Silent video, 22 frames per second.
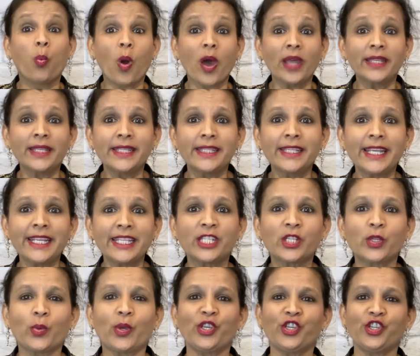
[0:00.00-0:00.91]
What
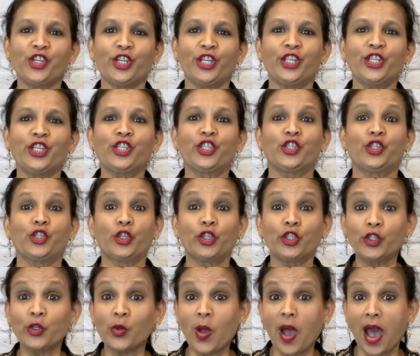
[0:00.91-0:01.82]
6 questions
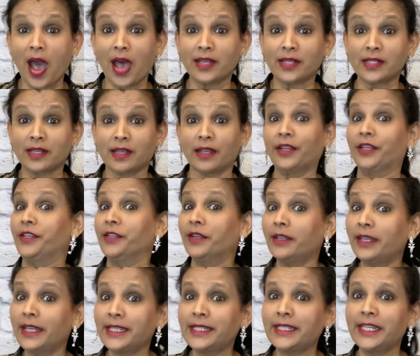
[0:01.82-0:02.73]
should you ask a
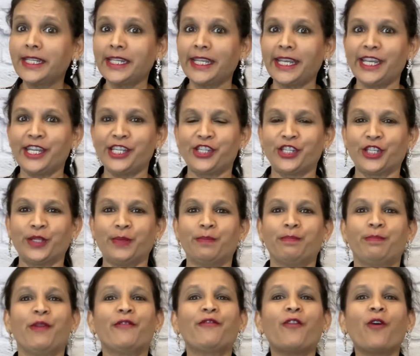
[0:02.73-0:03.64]
real estate
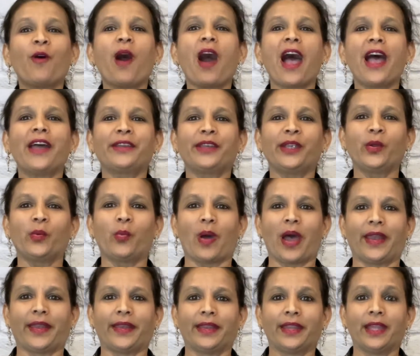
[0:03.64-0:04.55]
agent before hiring
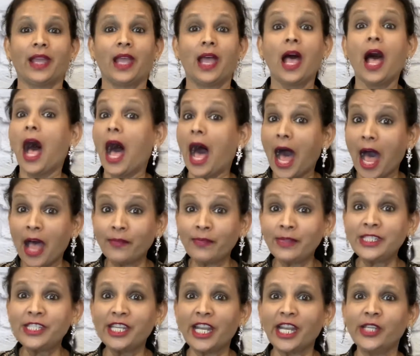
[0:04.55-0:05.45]
one? I
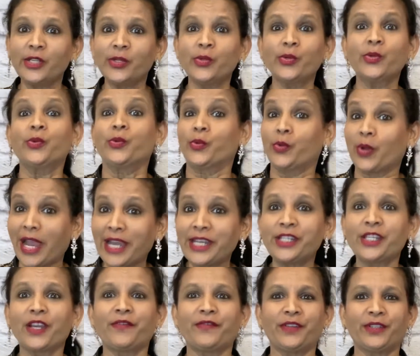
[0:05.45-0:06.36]
will tell you
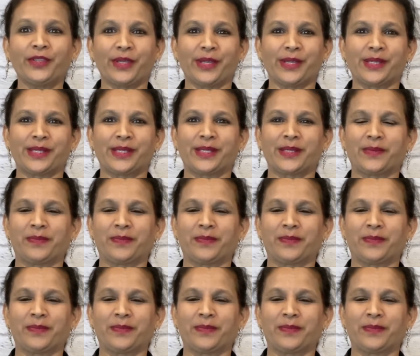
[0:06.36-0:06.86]
right after this.